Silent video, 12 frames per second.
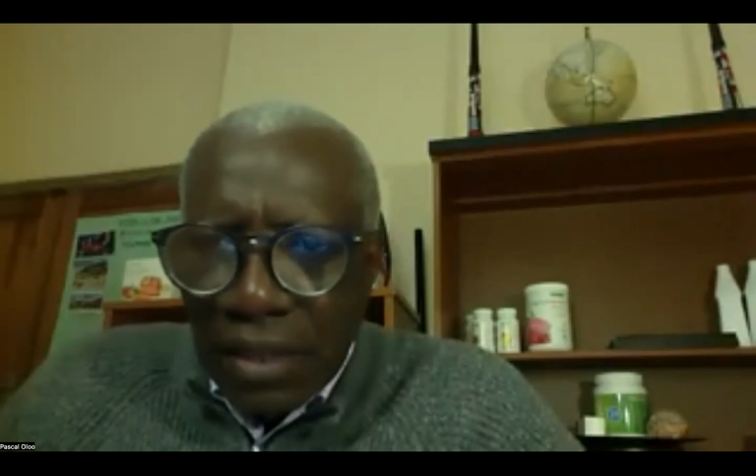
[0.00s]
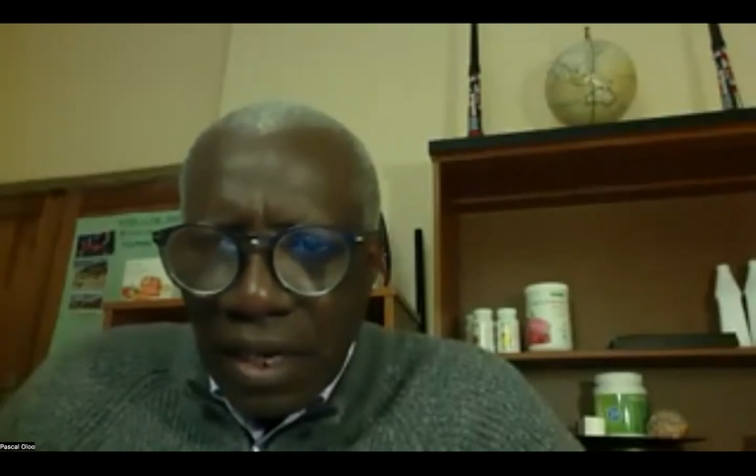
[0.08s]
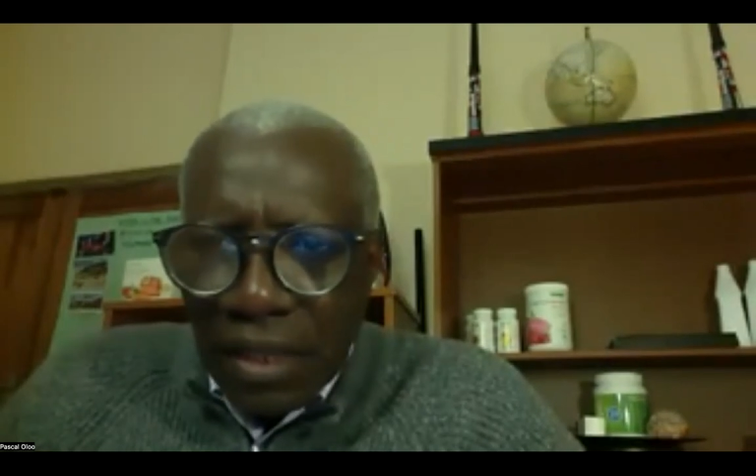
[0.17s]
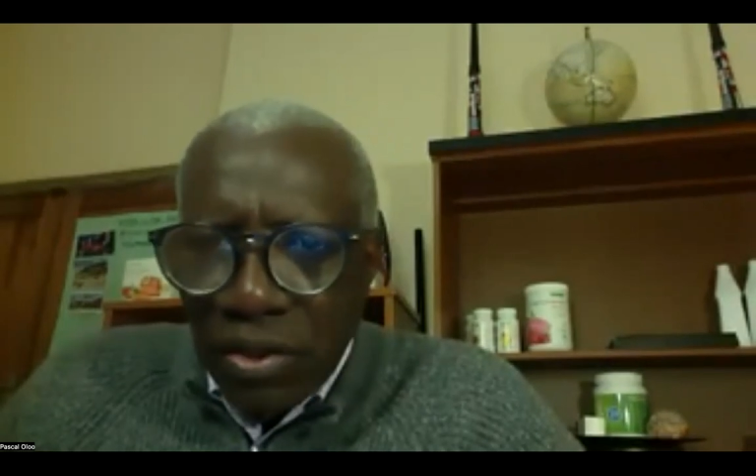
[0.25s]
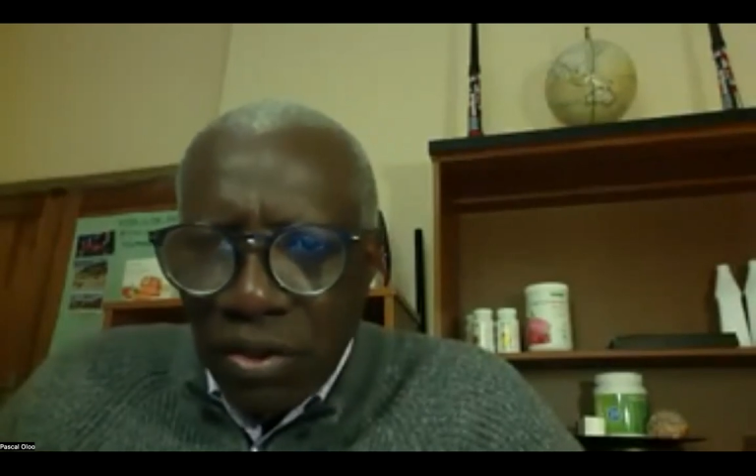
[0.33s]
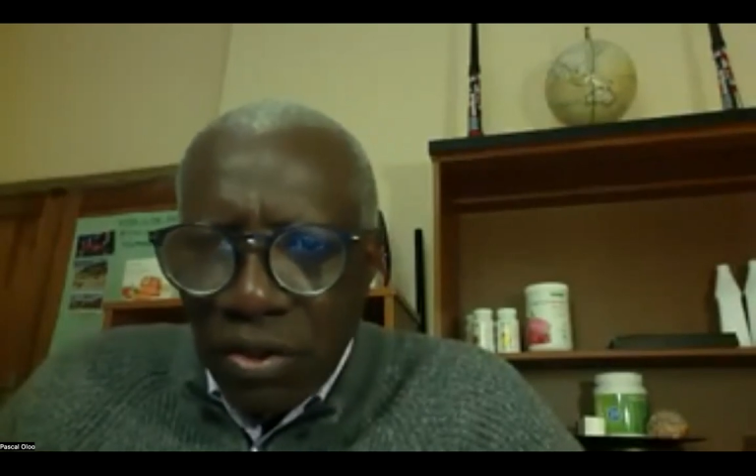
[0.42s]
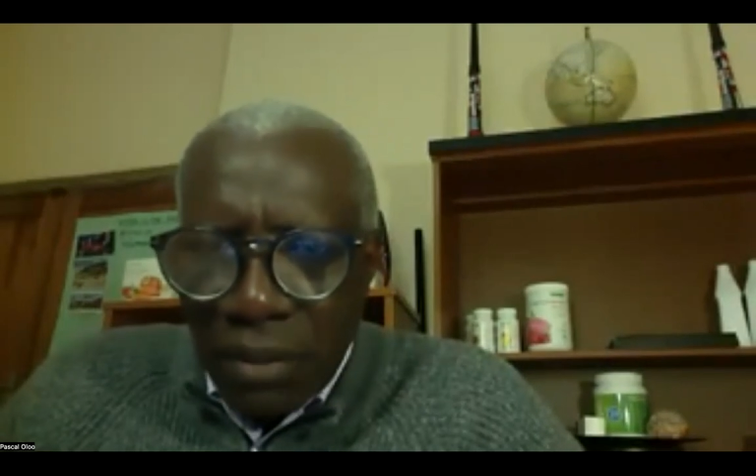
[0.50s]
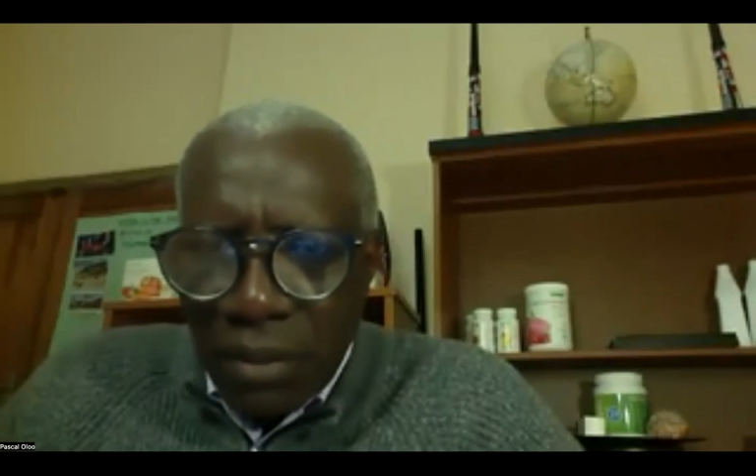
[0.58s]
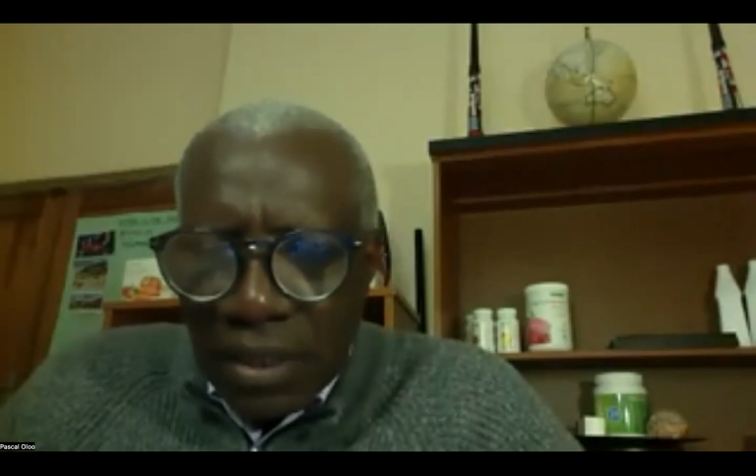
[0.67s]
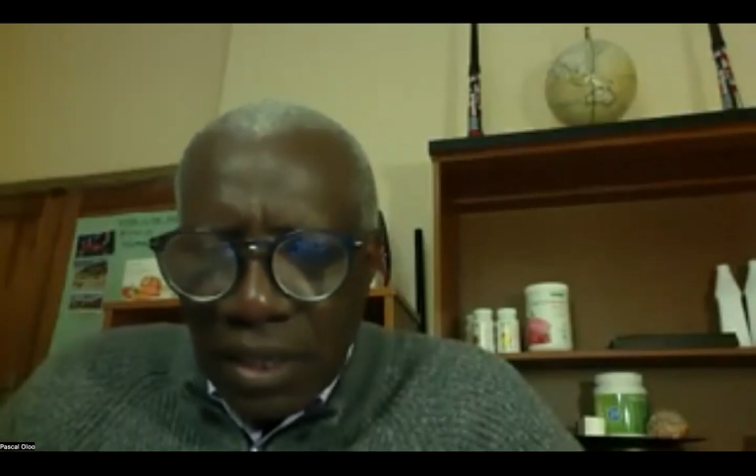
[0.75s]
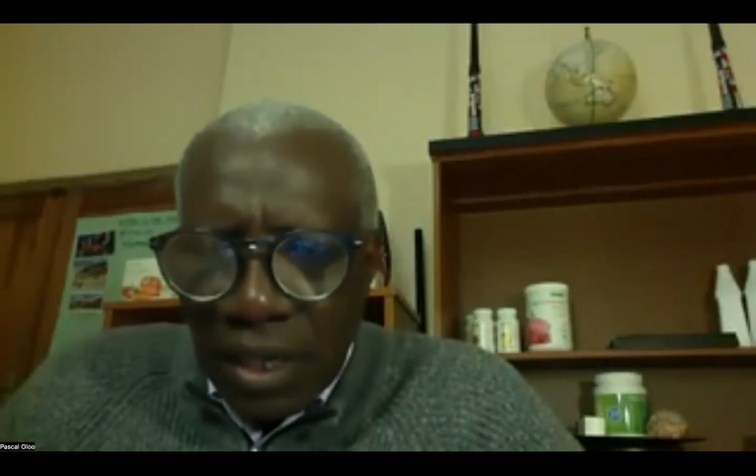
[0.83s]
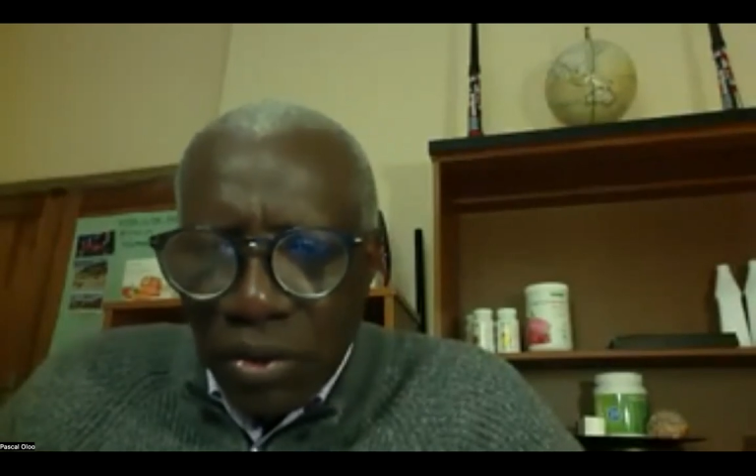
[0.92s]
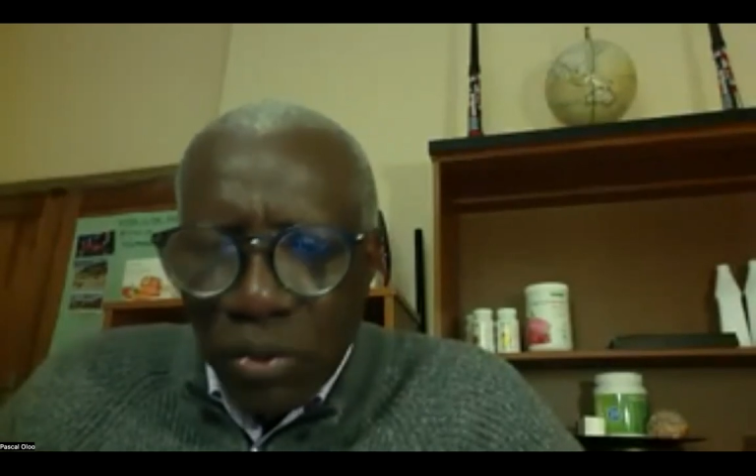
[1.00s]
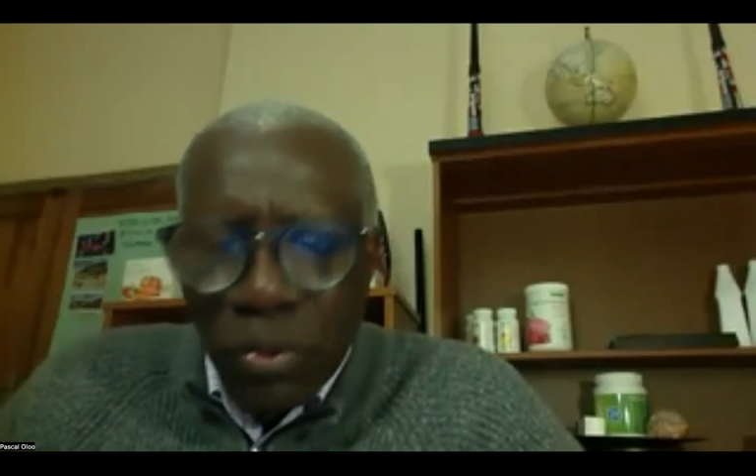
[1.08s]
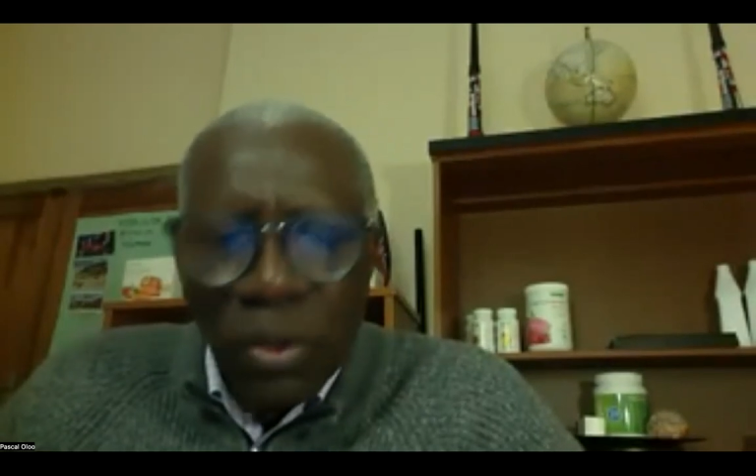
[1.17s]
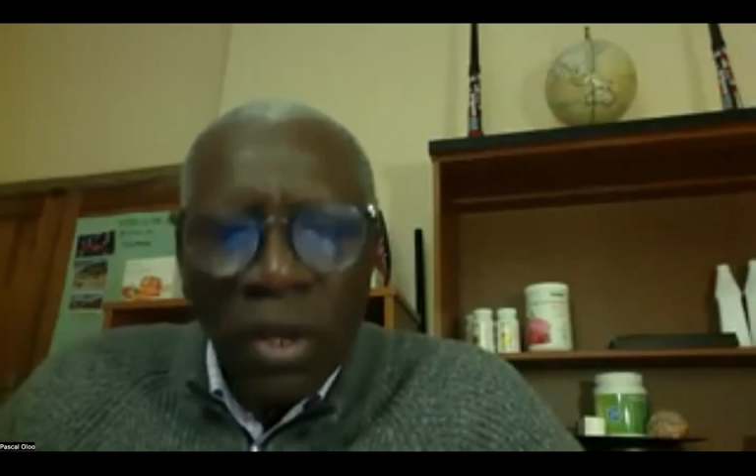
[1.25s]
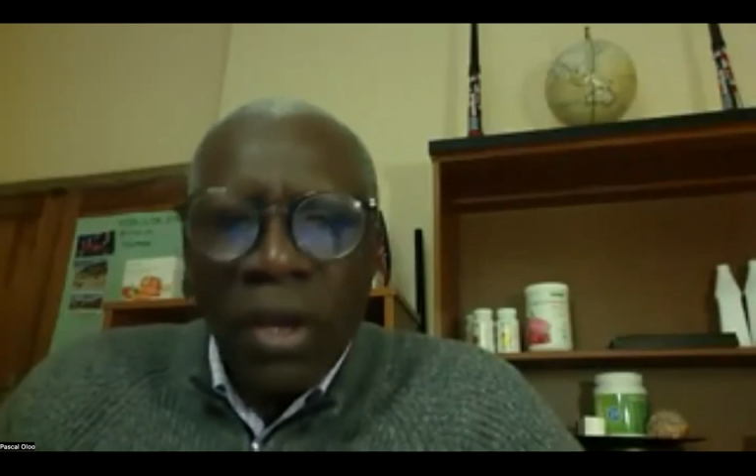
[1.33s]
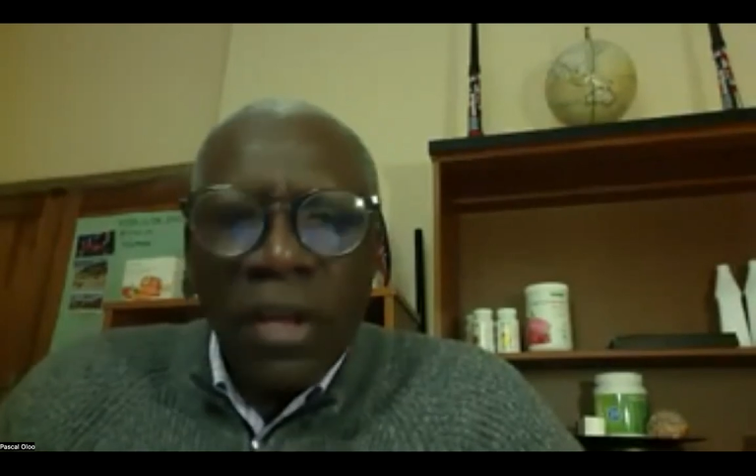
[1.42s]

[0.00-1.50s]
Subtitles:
taxi or a matatu,